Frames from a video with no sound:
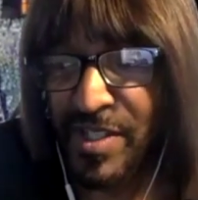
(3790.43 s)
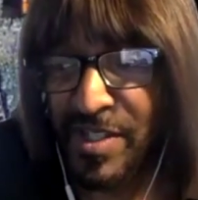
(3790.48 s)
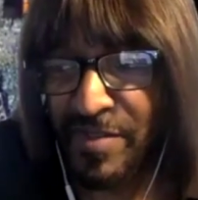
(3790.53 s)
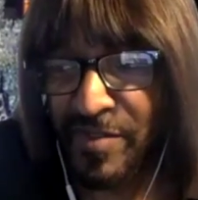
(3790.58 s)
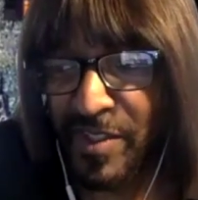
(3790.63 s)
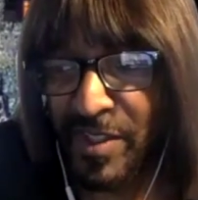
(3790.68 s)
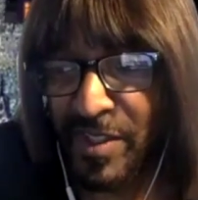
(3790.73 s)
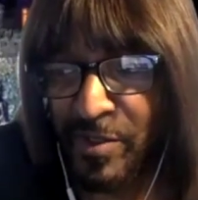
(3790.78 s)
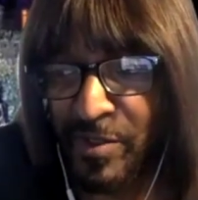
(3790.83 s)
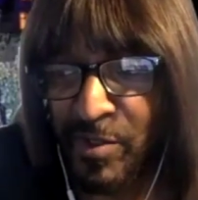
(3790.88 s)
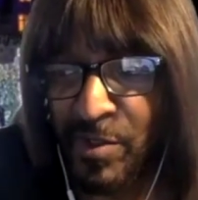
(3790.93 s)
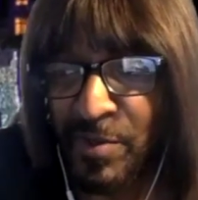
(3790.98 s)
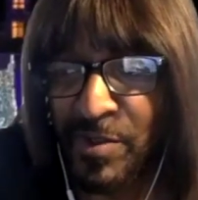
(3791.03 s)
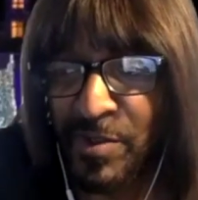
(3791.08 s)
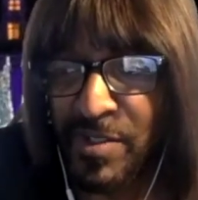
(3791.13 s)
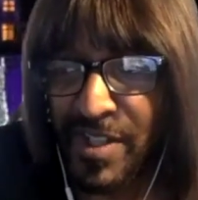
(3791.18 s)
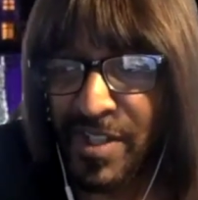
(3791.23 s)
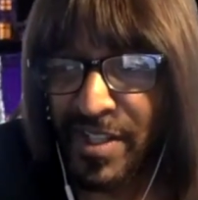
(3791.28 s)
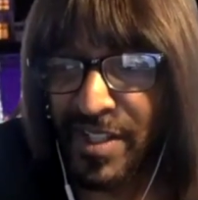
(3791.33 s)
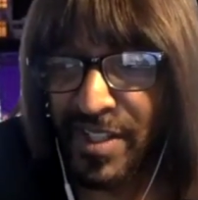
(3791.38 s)
Fun Loving Criminals,
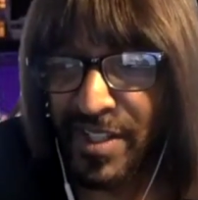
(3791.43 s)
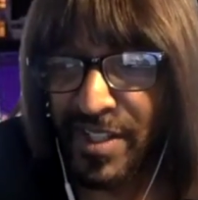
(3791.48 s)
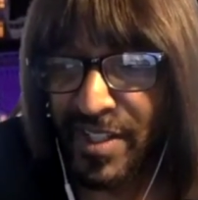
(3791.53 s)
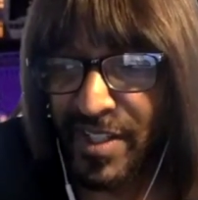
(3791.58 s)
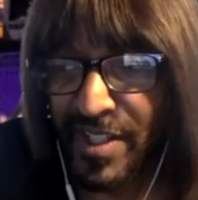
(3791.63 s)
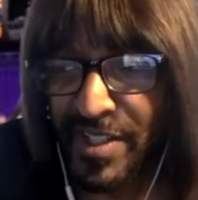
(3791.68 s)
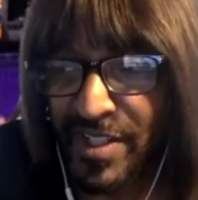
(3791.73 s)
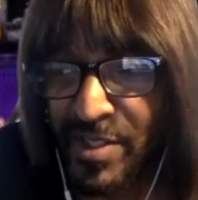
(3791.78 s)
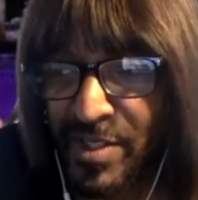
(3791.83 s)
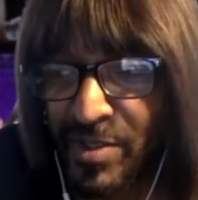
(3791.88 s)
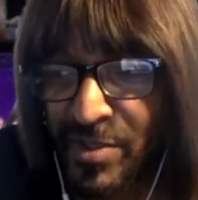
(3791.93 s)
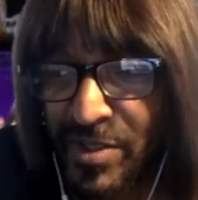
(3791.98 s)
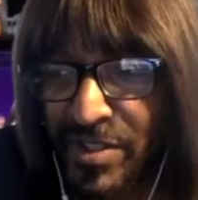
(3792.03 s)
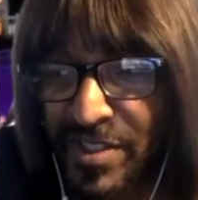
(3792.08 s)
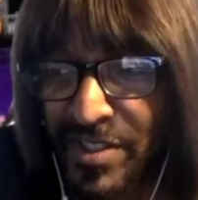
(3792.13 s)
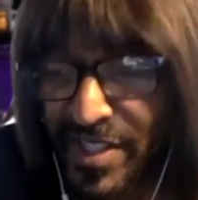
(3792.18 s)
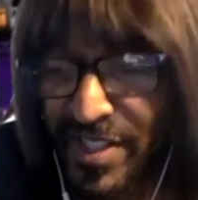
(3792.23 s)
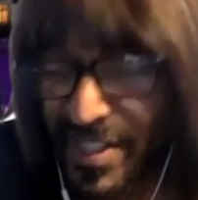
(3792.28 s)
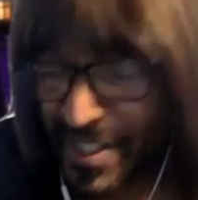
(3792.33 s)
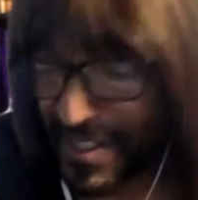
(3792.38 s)
I know one of
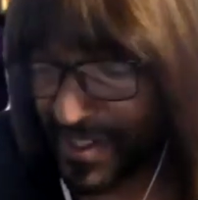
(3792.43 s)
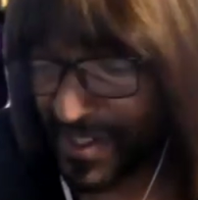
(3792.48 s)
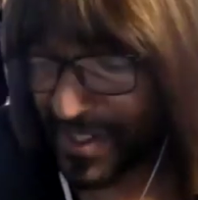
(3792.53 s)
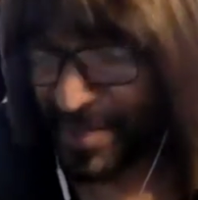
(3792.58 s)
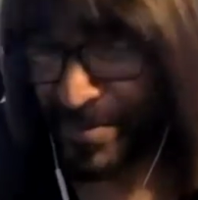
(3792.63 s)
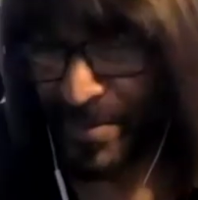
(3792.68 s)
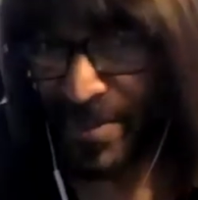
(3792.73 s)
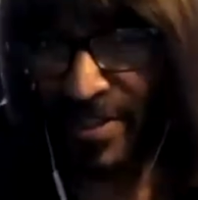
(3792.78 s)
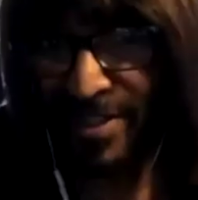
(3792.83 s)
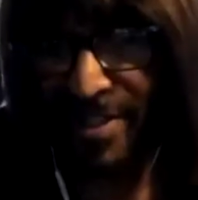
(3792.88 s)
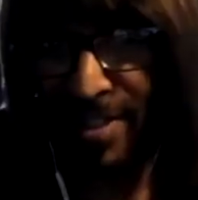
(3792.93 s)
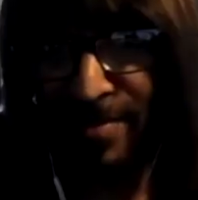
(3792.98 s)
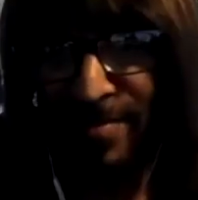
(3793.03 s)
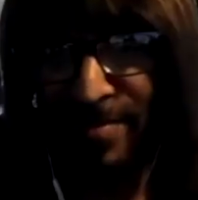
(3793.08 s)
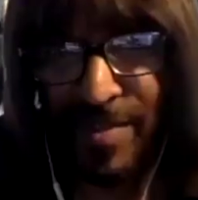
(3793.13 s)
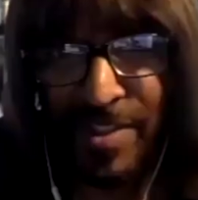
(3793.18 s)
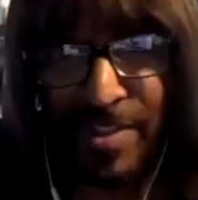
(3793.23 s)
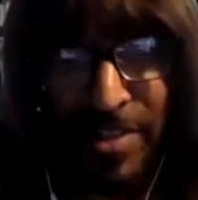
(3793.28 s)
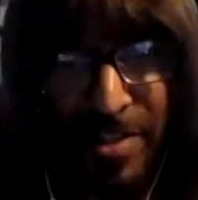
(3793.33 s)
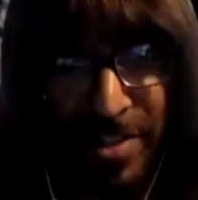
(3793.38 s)
the guys in that band.
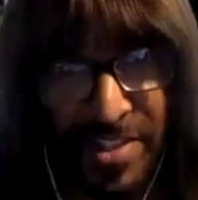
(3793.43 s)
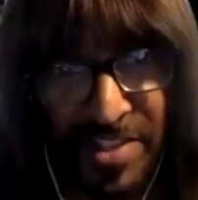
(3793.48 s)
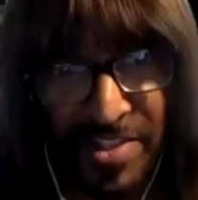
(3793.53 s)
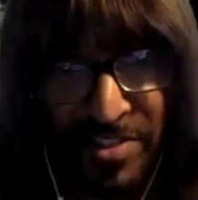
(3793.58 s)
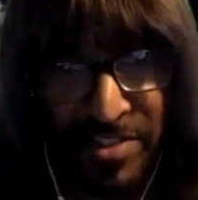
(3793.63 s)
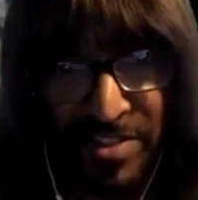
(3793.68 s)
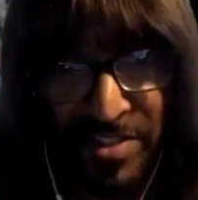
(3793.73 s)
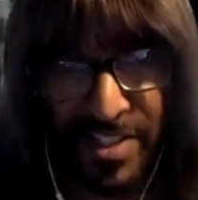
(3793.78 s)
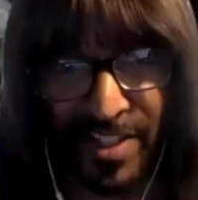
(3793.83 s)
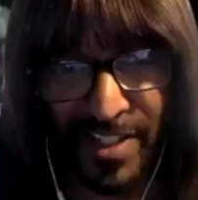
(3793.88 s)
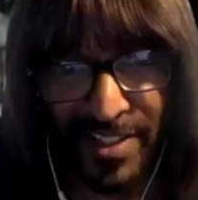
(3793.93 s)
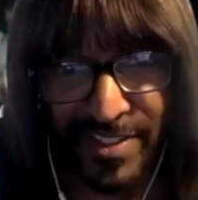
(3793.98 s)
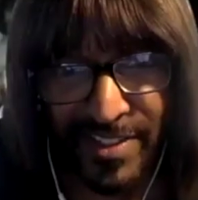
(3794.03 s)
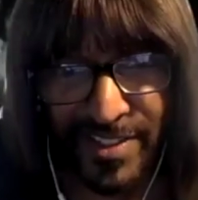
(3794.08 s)
Are they still together?